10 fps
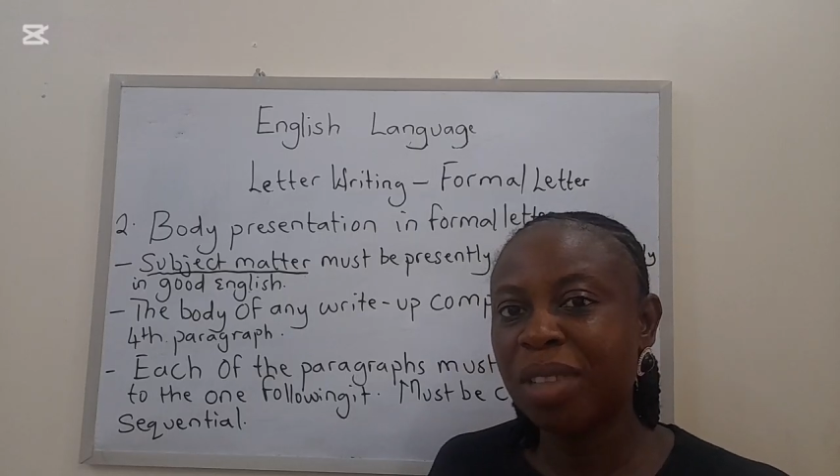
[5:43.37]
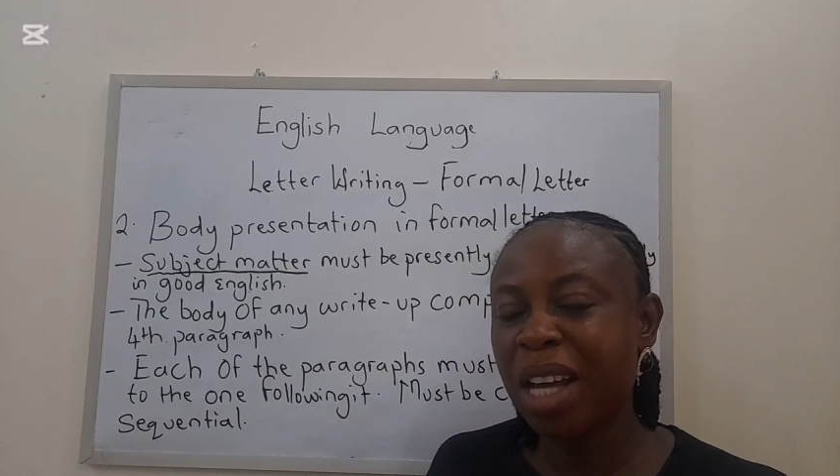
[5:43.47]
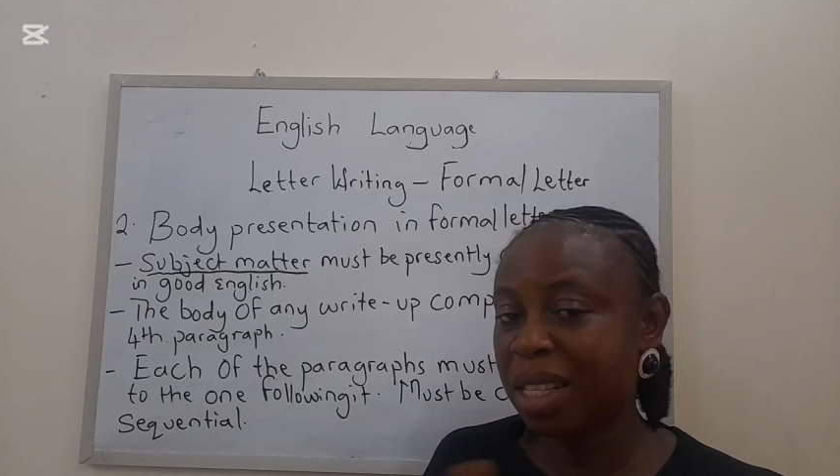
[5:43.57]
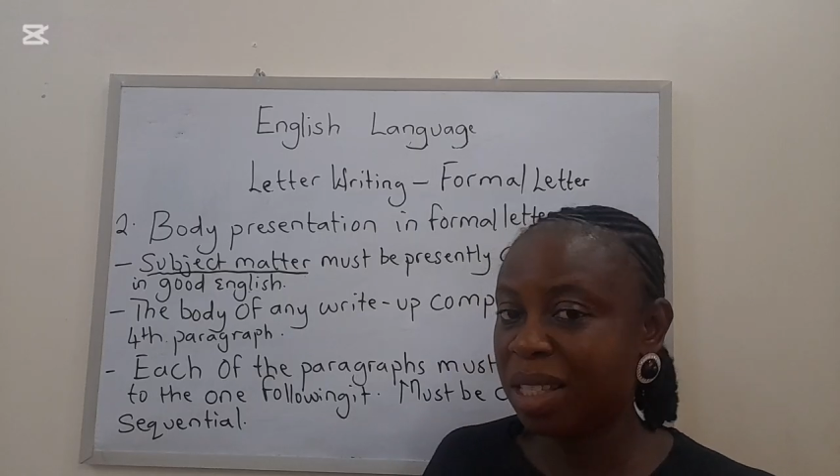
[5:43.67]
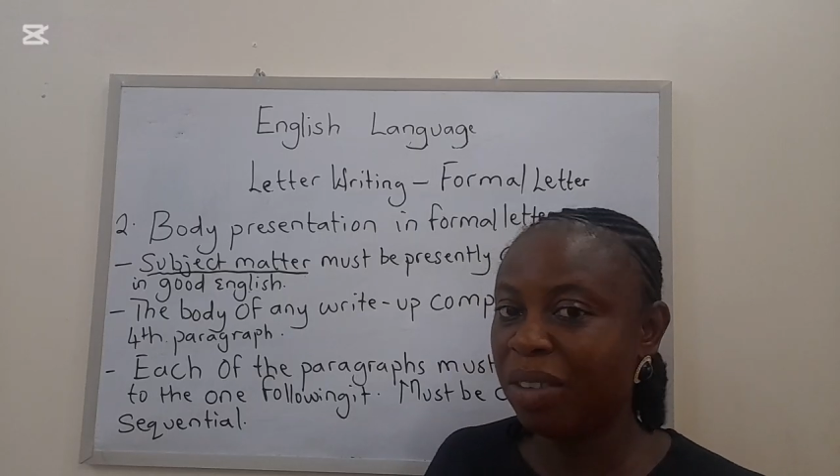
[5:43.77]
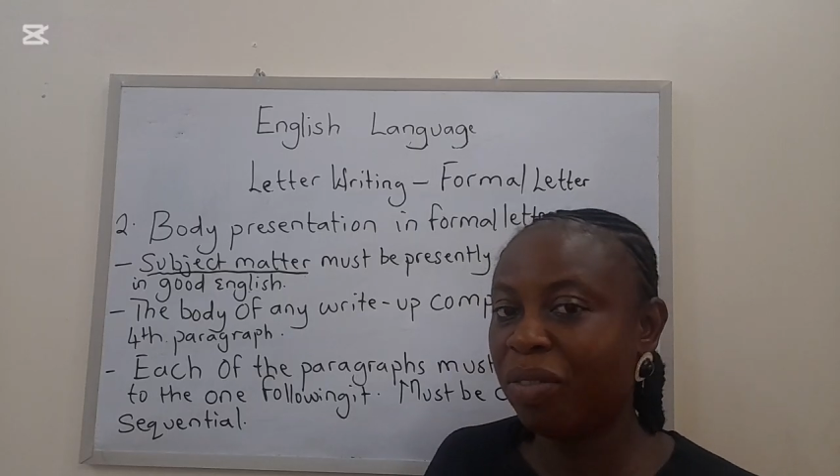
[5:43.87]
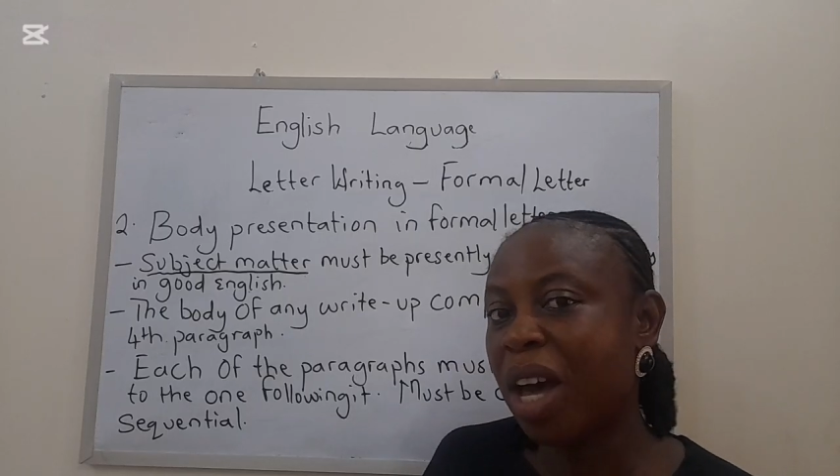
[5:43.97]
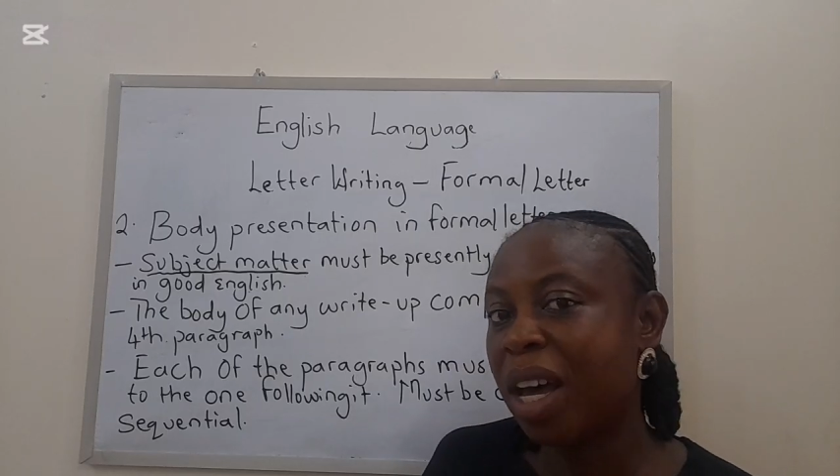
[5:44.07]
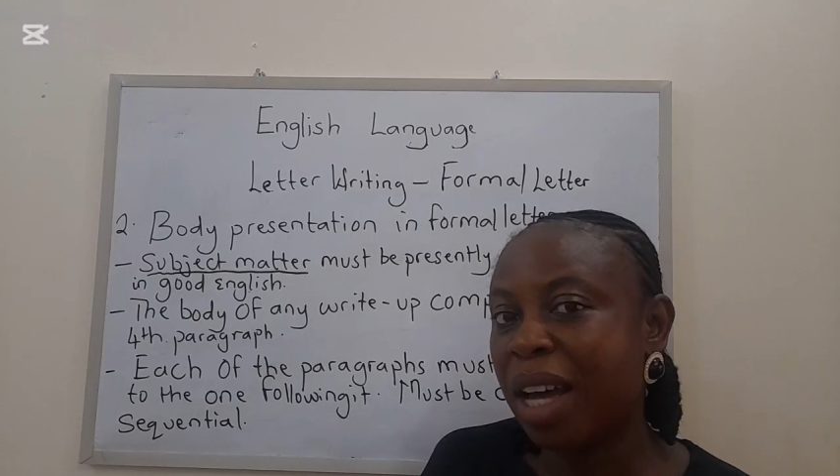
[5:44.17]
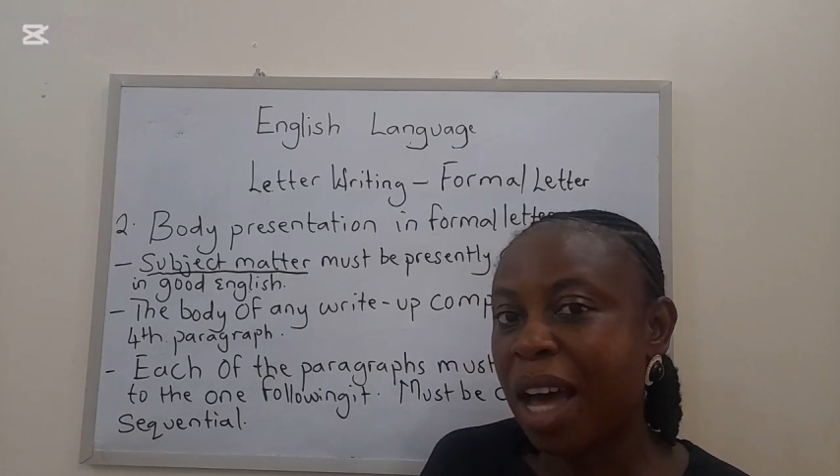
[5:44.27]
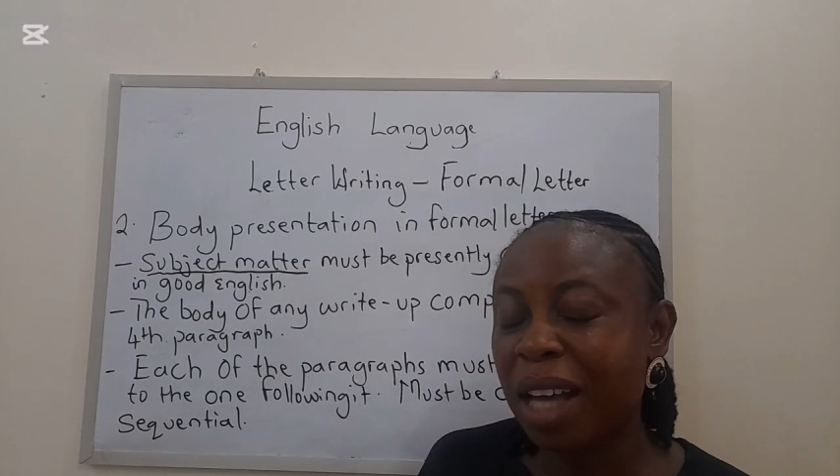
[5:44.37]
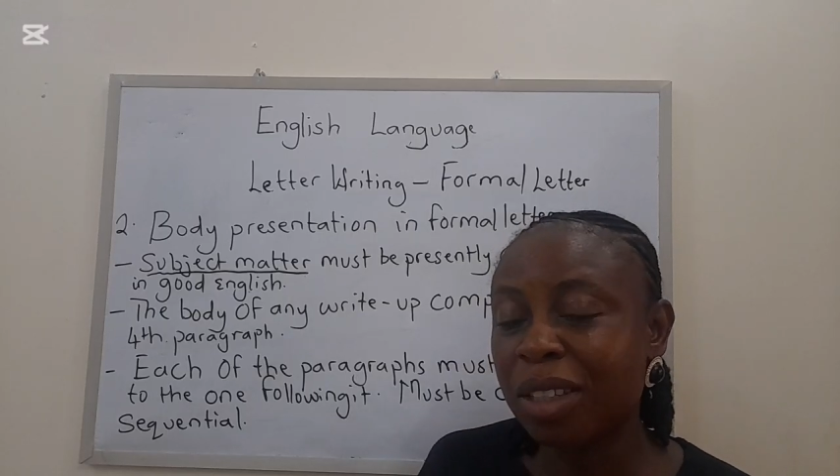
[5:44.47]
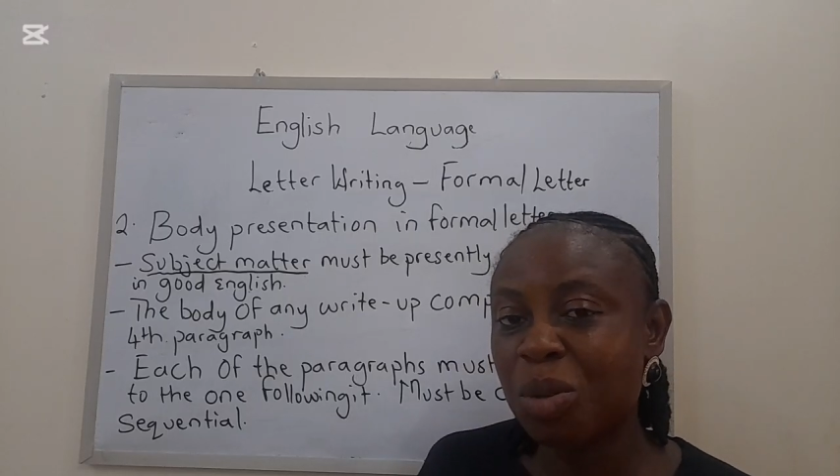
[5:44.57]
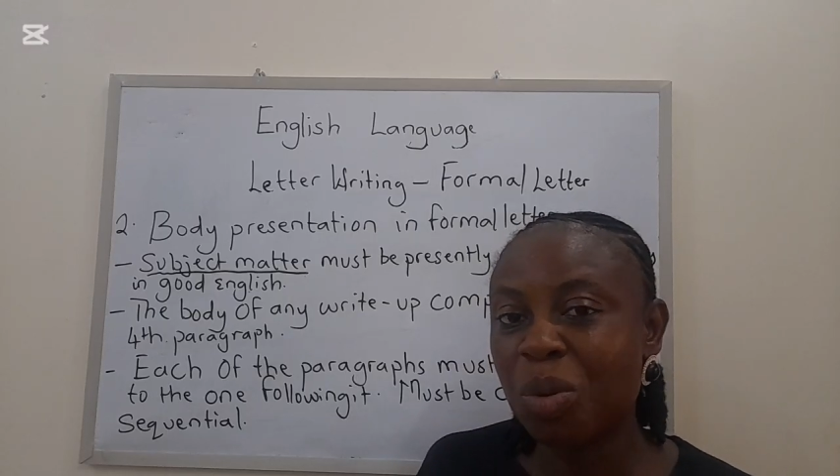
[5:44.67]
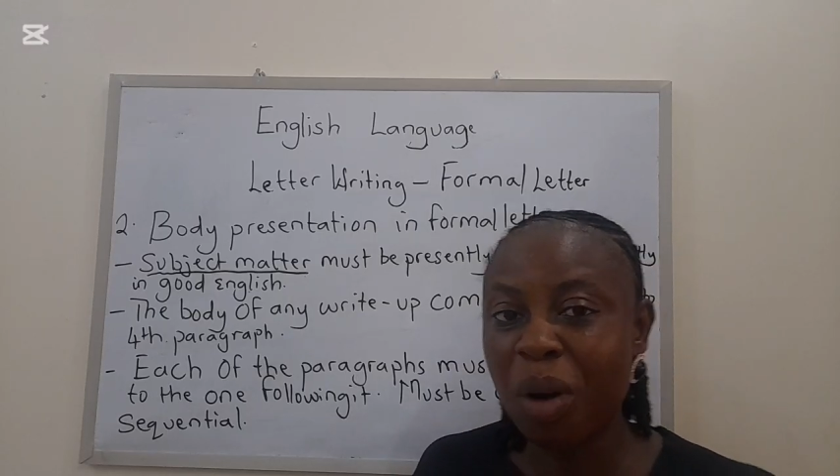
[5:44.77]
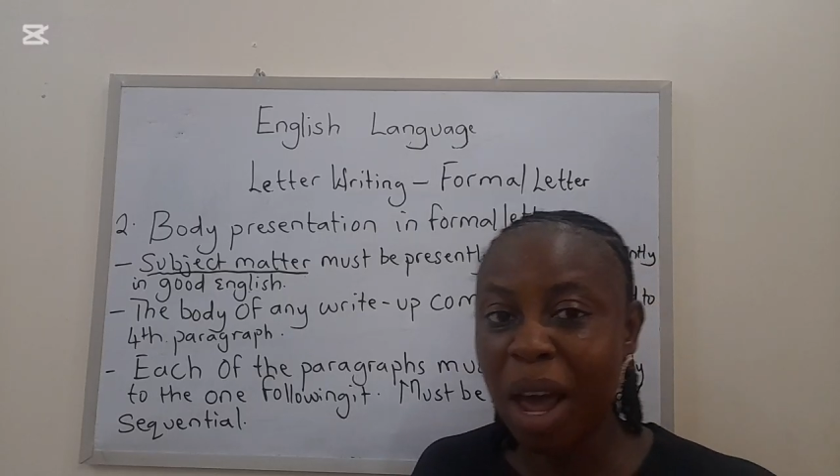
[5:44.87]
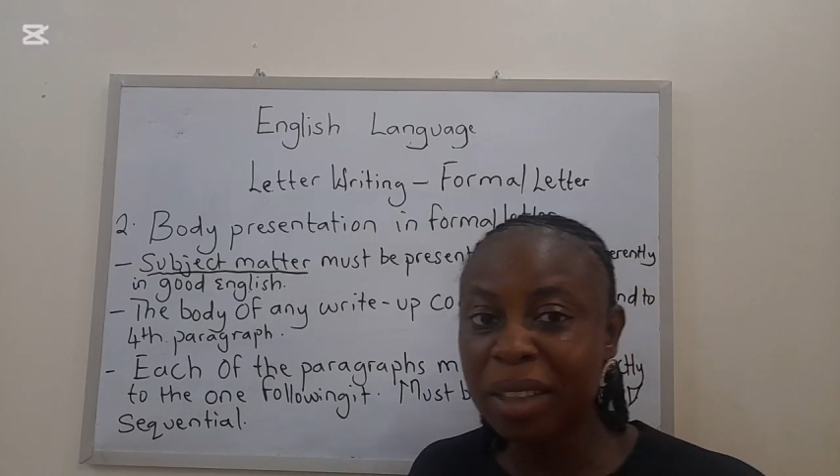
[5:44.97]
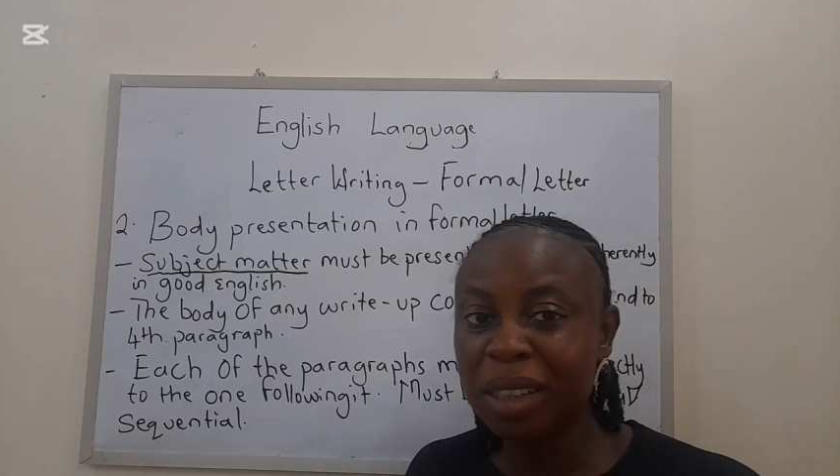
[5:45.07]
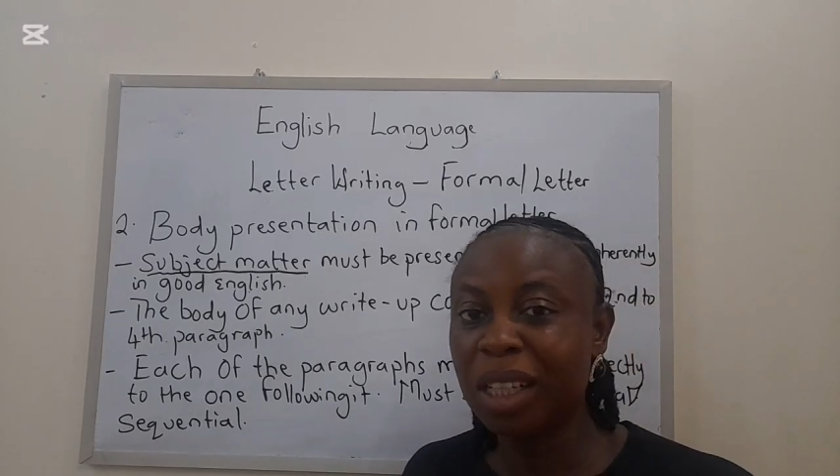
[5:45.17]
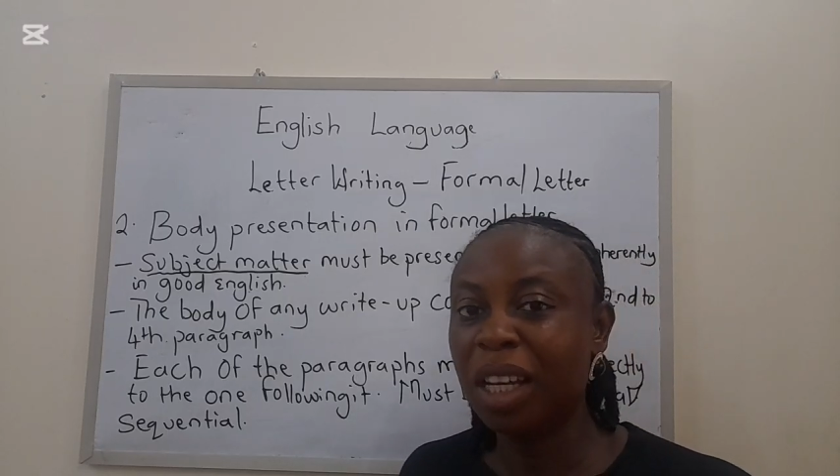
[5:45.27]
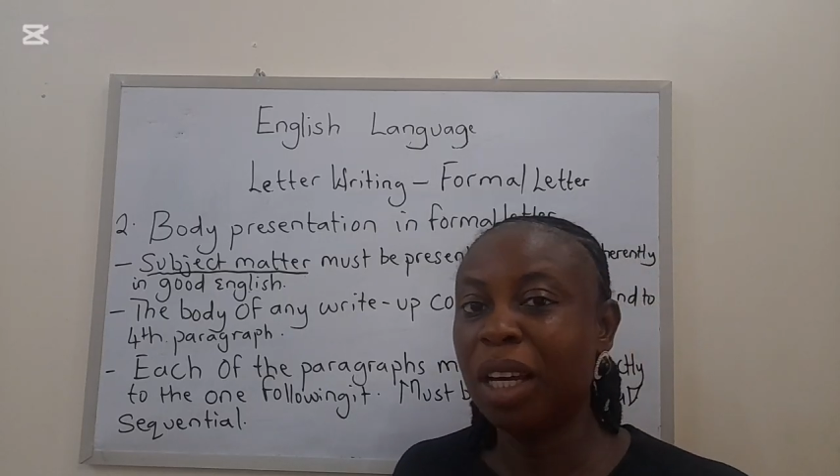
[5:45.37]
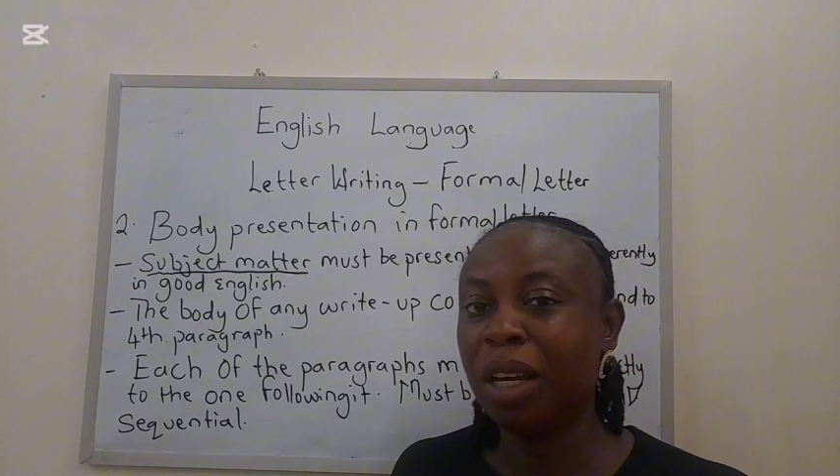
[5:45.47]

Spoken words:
That's if you are asked to write